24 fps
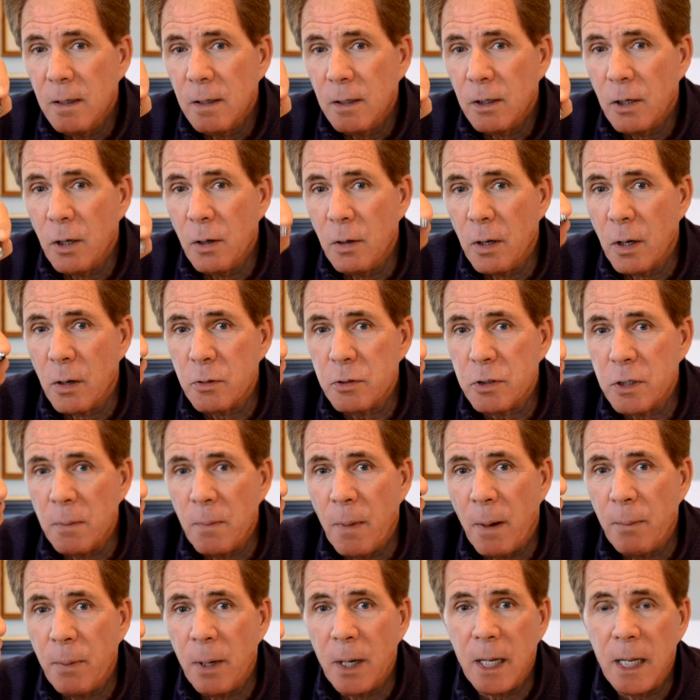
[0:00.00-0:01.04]
kudos to
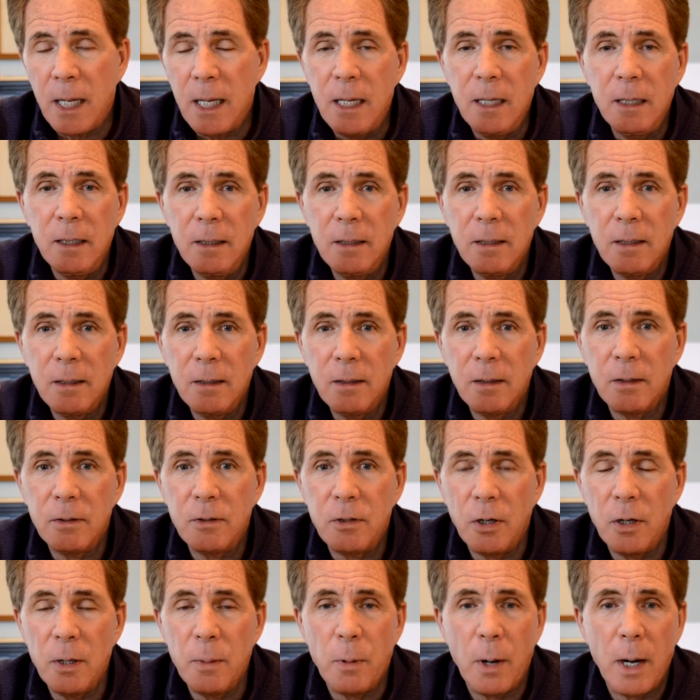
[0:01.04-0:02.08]
my buddy
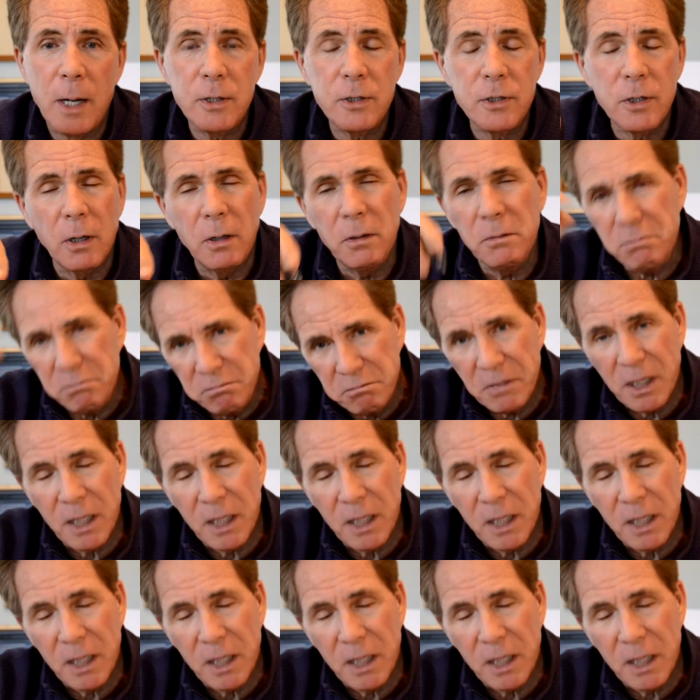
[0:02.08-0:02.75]
Terry Bradshaw